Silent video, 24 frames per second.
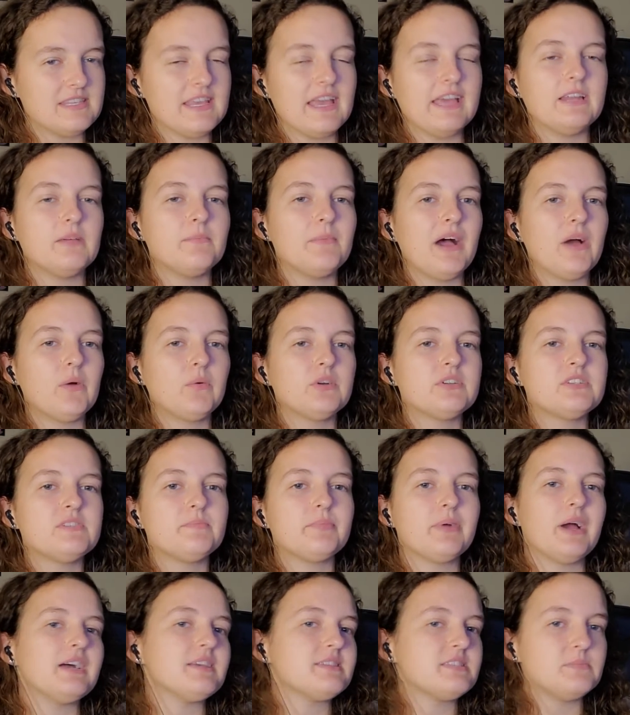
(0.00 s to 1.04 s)
and in my words,
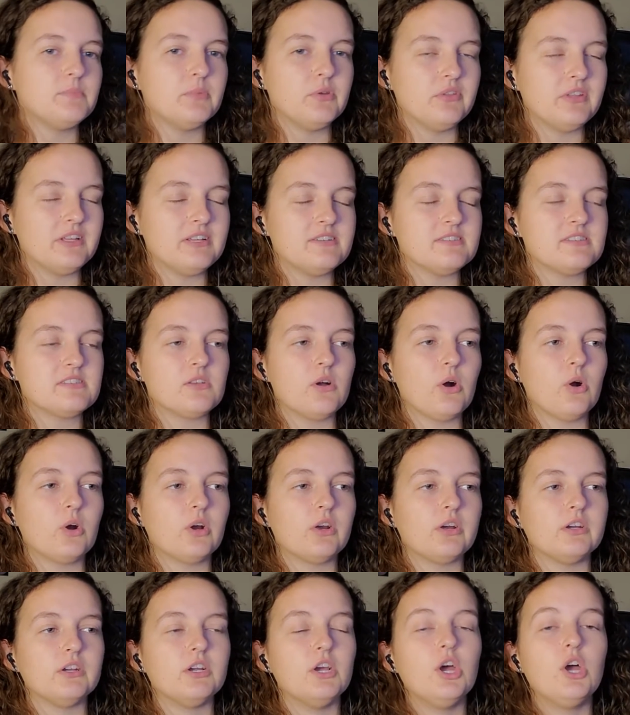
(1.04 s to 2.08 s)
price smoothings
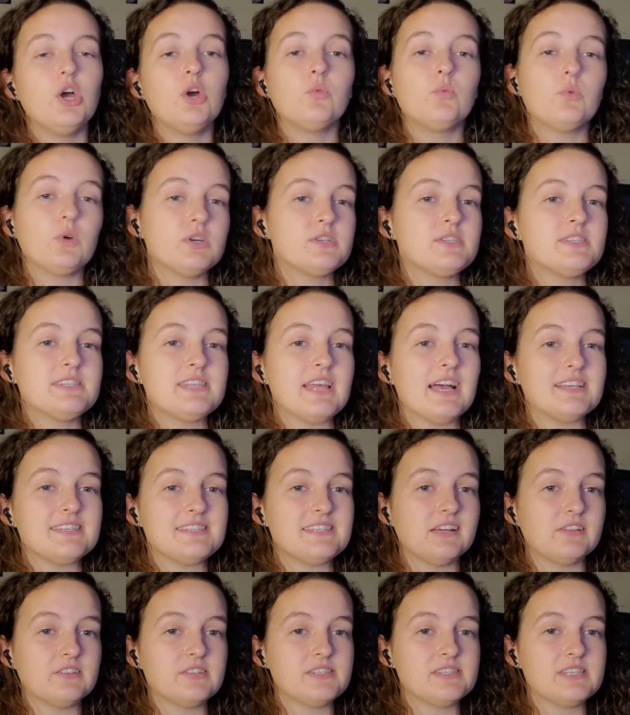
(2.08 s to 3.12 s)
are words that
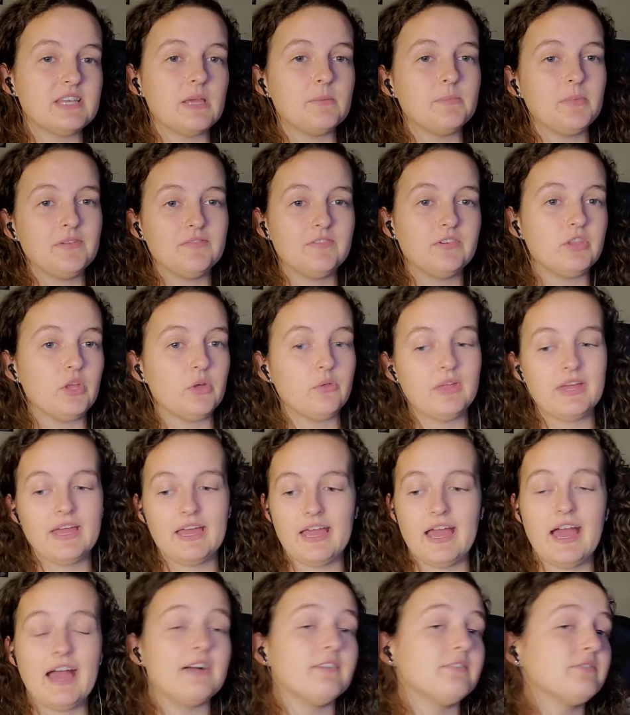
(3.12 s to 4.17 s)
sound the same even though they
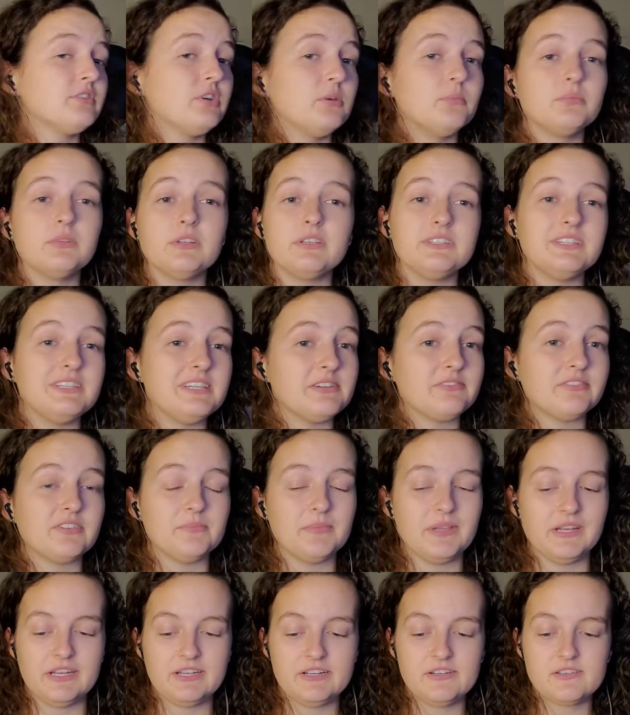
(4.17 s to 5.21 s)
have completely different
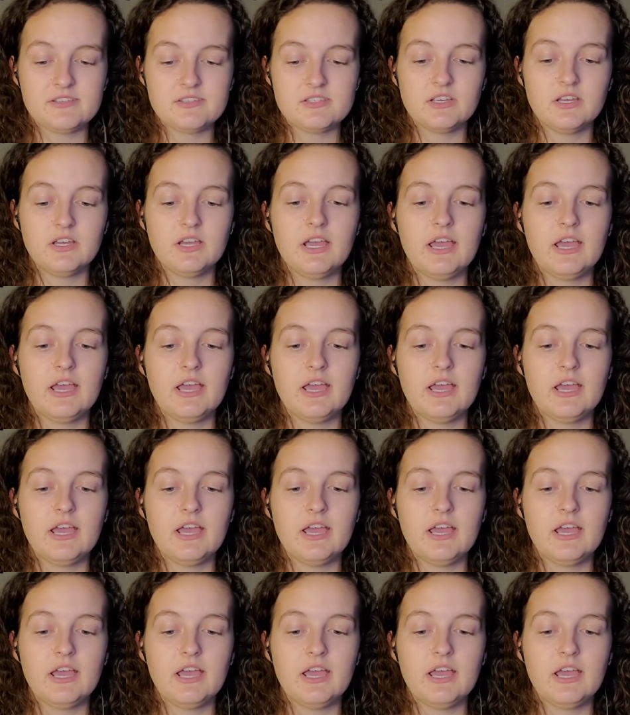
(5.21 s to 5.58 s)
meanings.